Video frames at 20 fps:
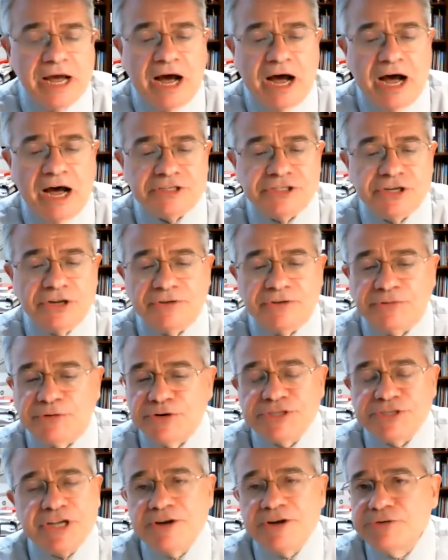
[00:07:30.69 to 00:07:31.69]
Uh, so the
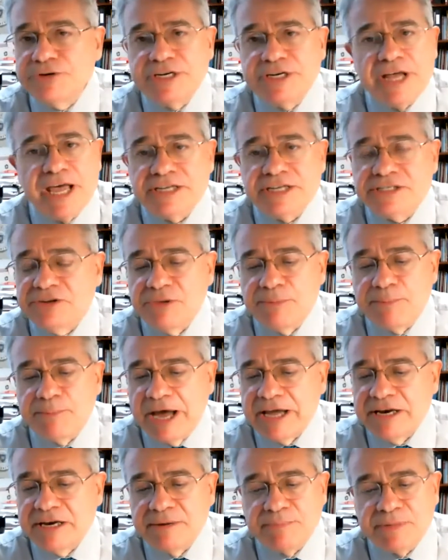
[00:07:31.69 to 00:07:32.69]
first 100 days of the
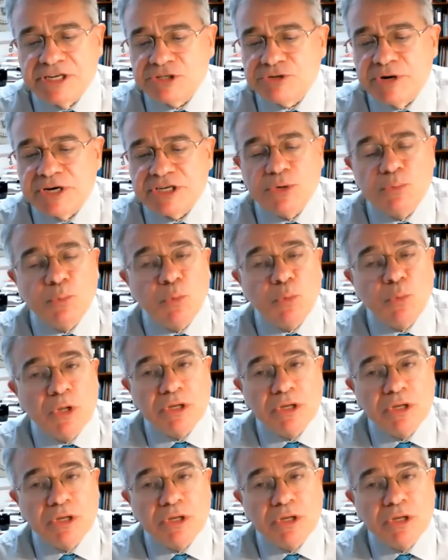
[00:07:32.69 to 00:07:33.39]
Biden administration